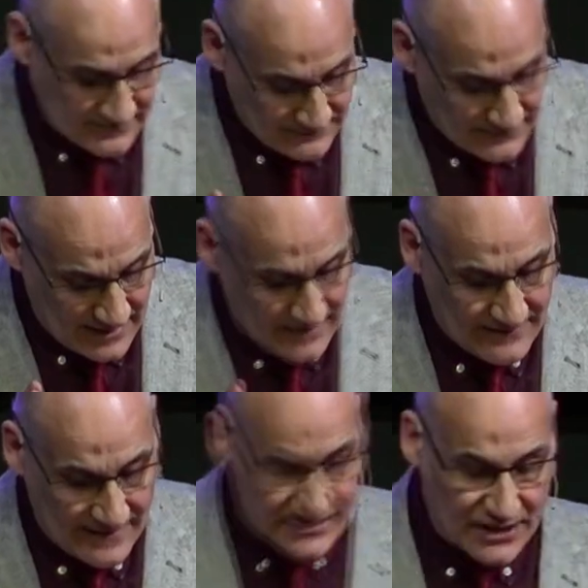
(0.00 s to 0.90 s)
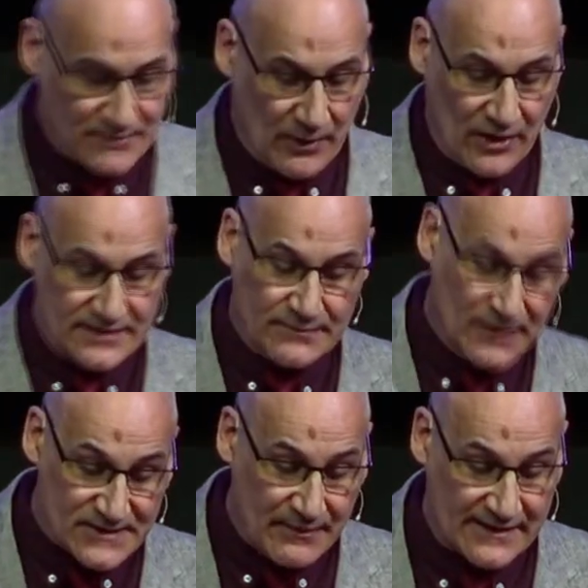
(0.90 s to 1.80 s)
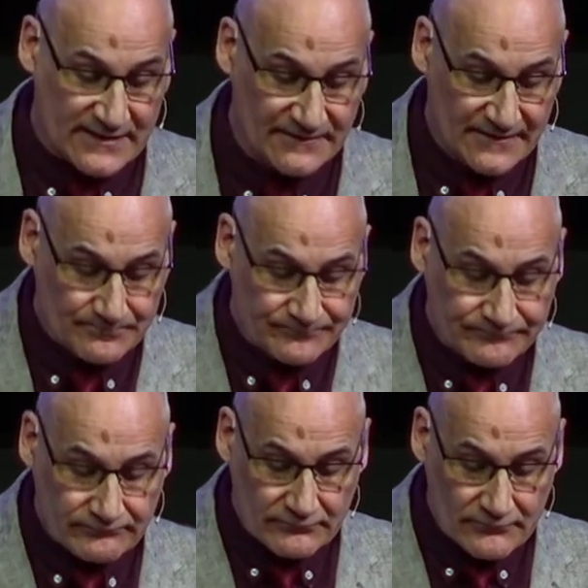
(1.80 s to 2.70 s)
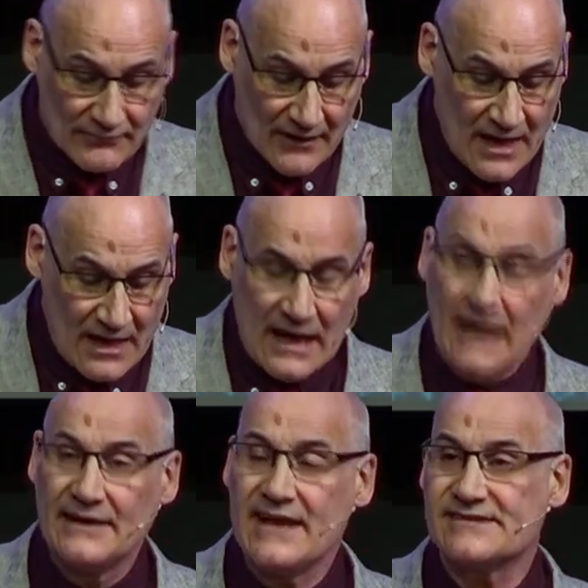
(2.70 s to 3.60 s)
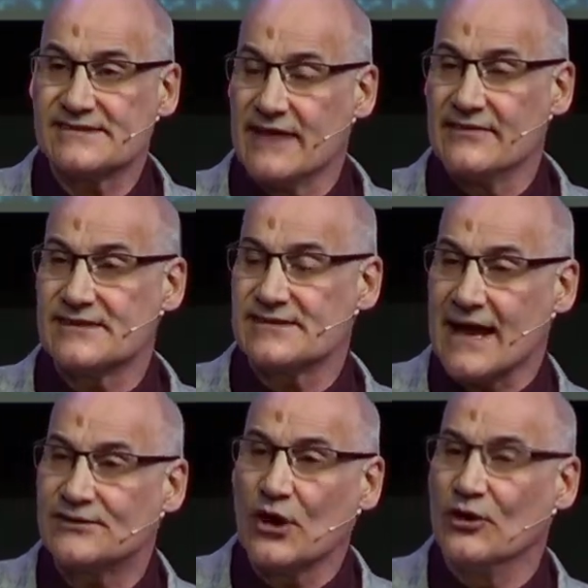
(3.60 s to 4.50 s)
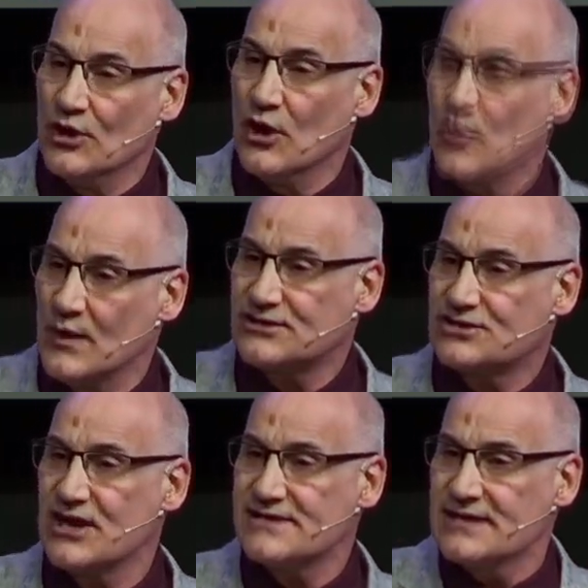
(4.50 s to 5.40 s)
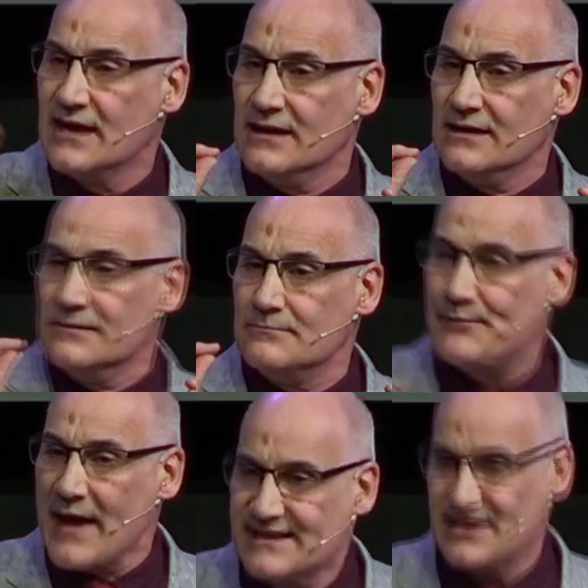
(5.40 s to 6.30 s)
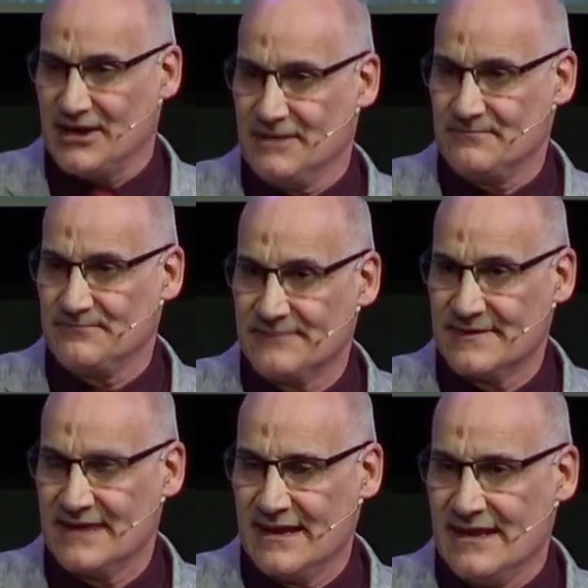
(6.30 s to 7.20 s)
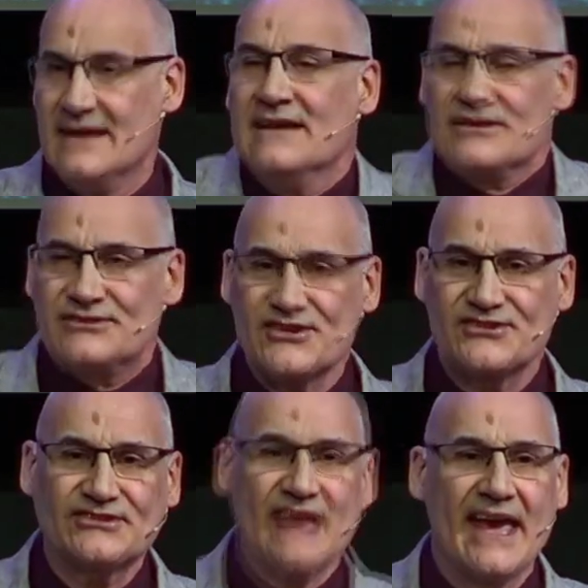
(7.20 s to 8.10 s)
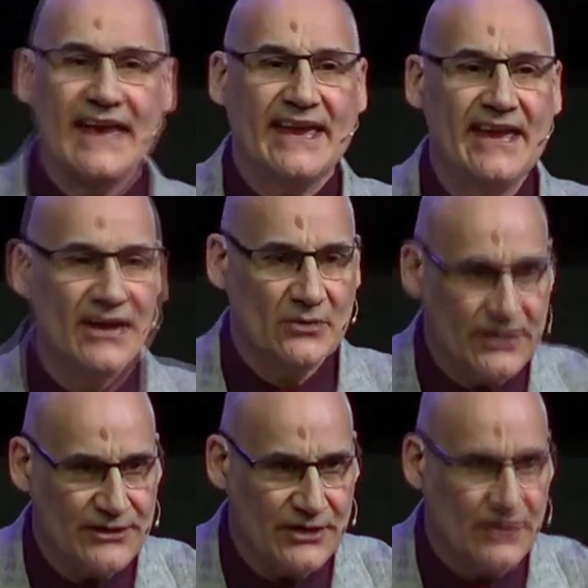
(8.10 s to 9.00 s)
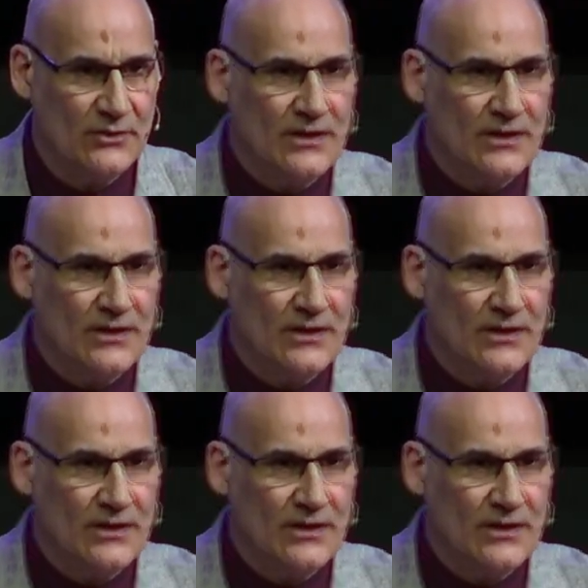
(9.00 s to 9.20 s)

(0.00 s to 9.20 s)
vantage point, perspective, and he's saying this: I don't know which is better, to stay here with you